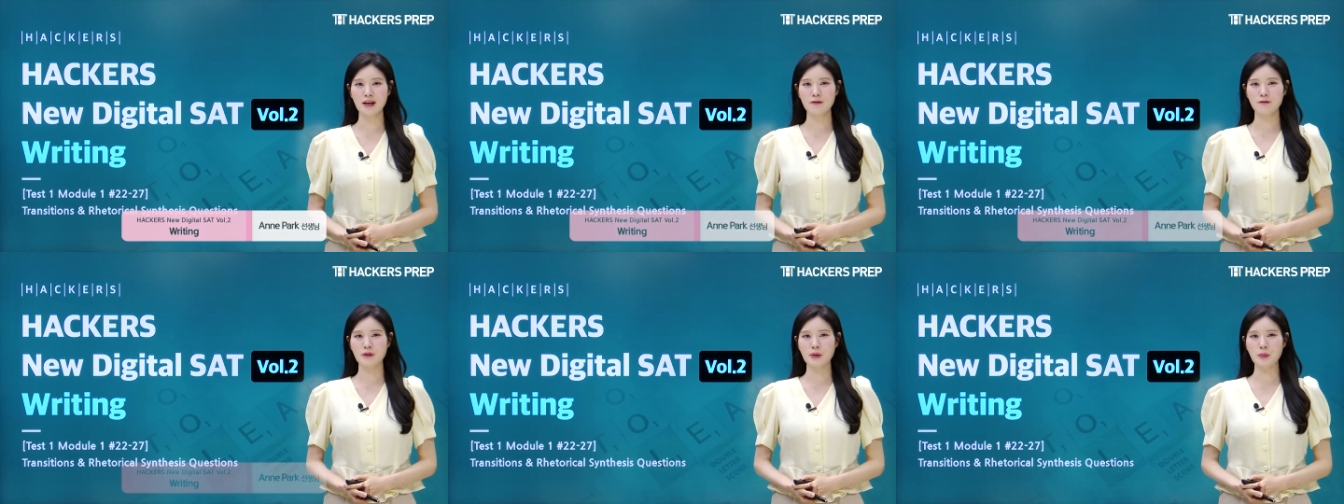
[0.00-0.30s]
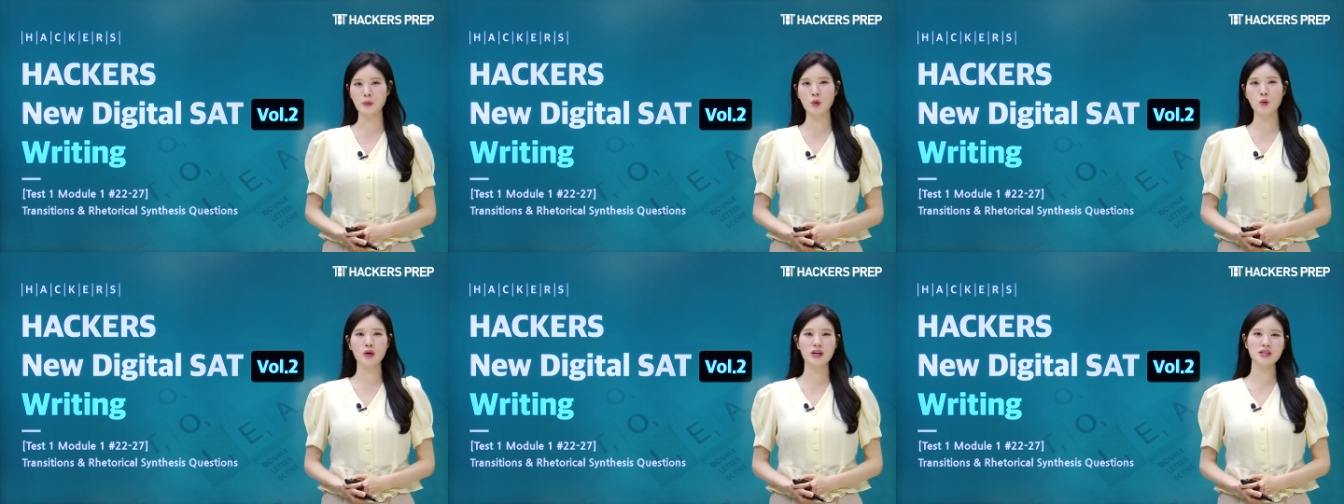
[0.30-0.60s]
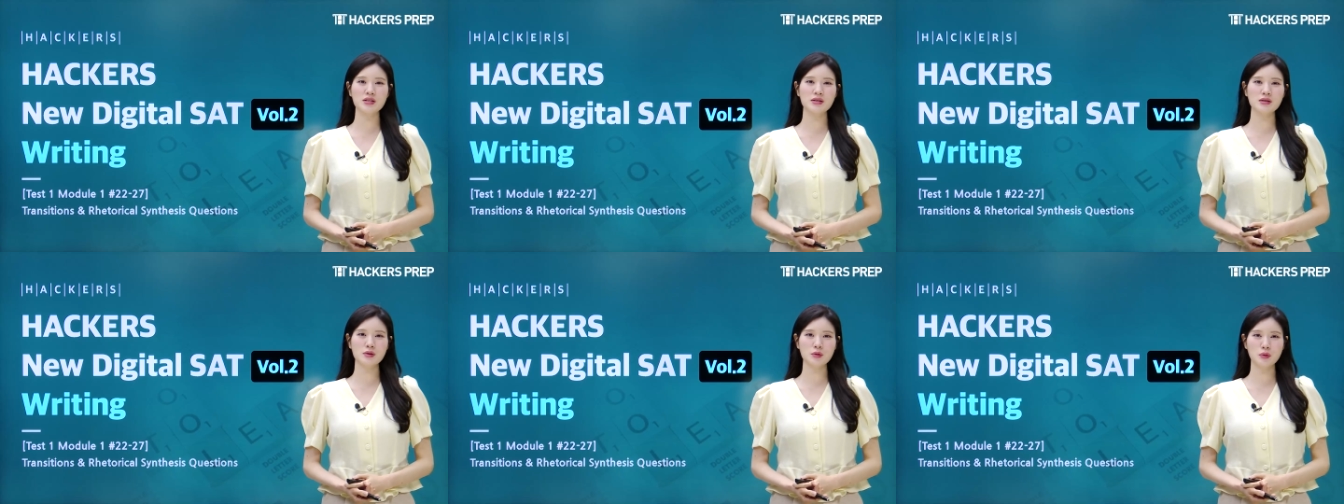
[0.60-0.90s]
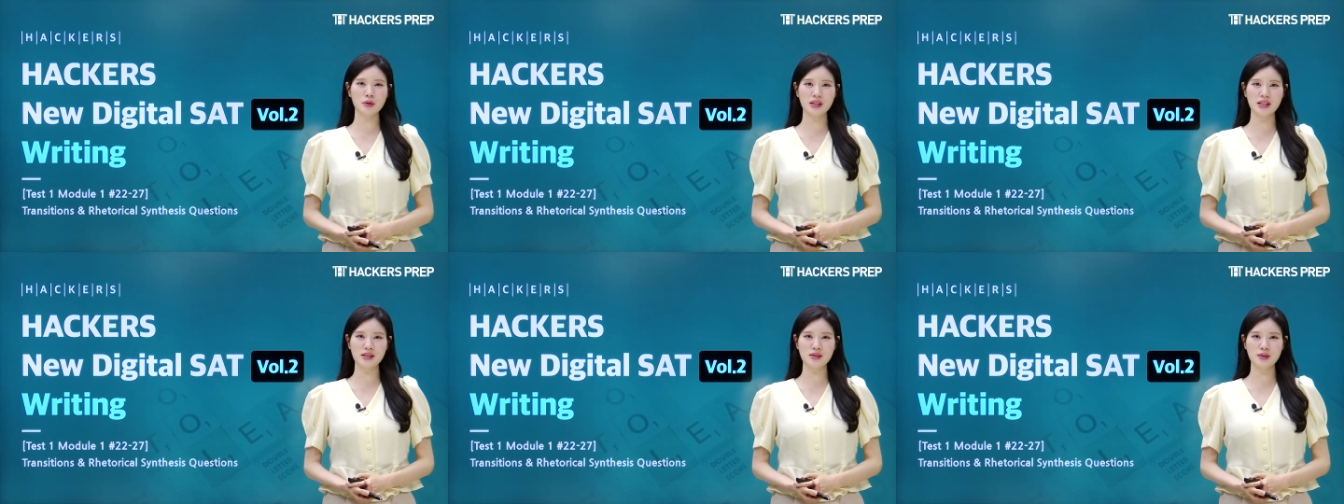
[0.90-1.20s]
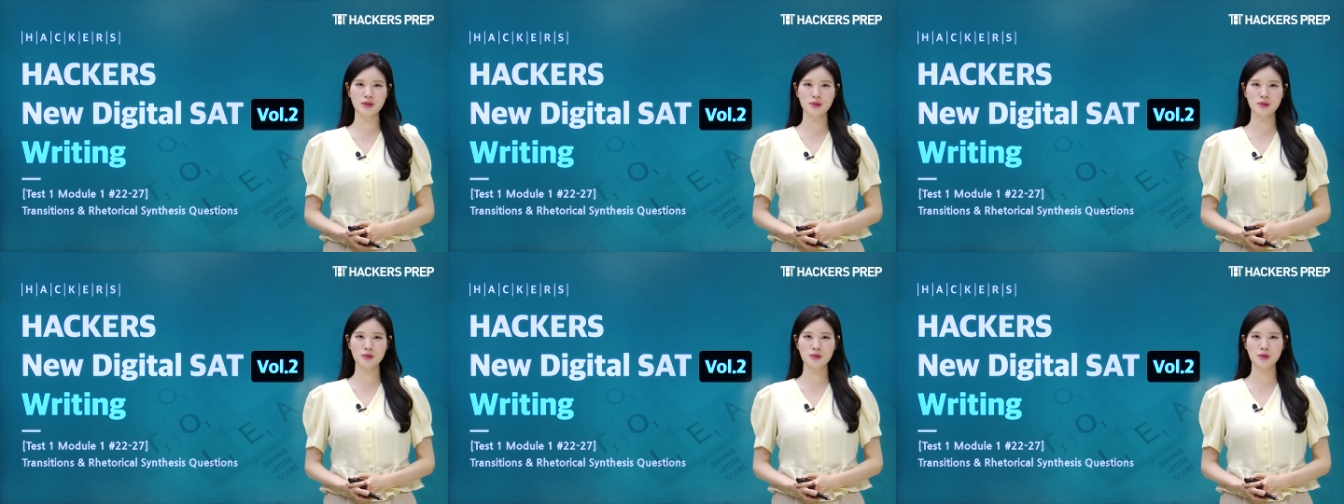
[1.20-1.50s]
from question
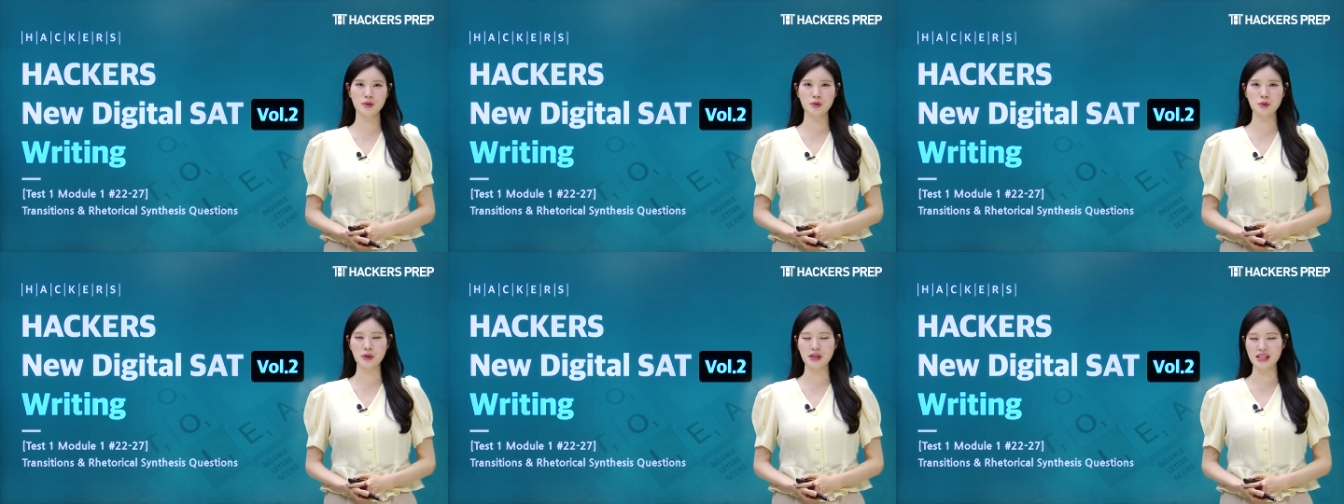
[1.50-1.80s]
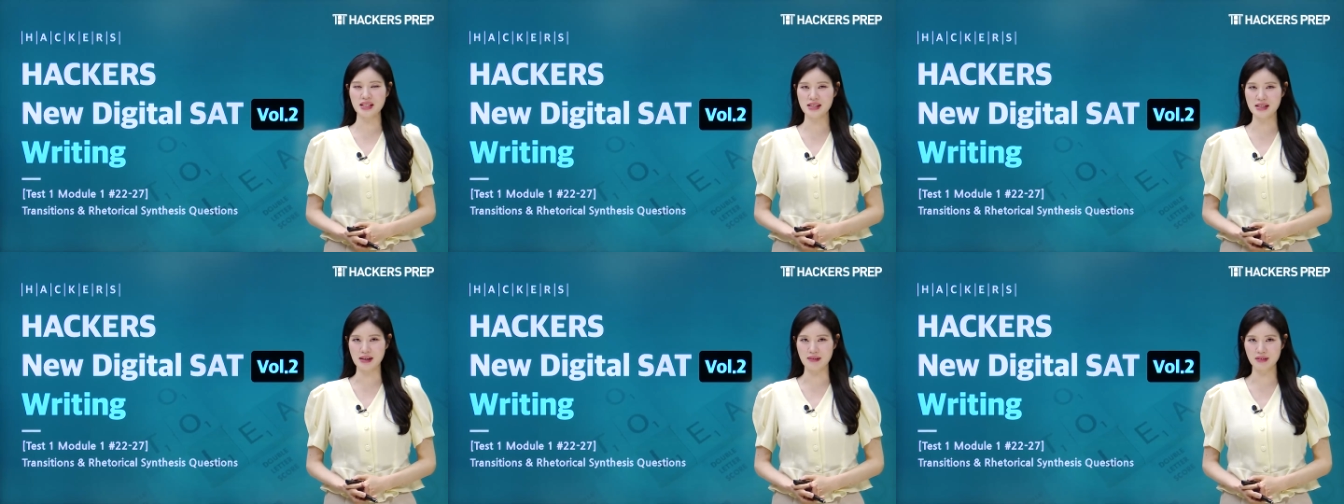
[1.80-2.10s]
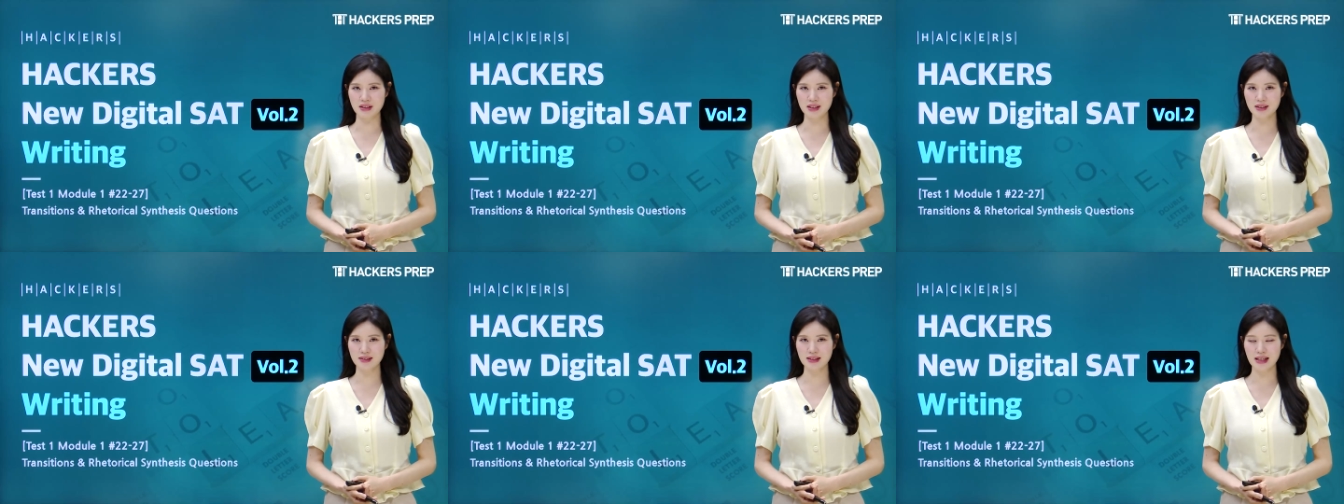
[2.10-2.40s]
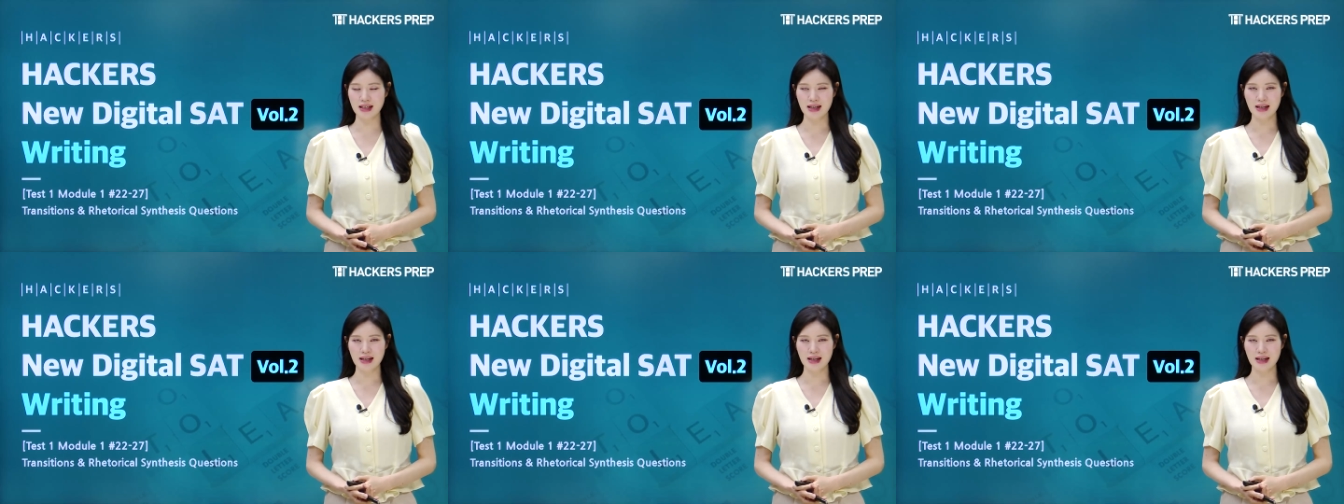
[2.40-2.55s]
22 to 27.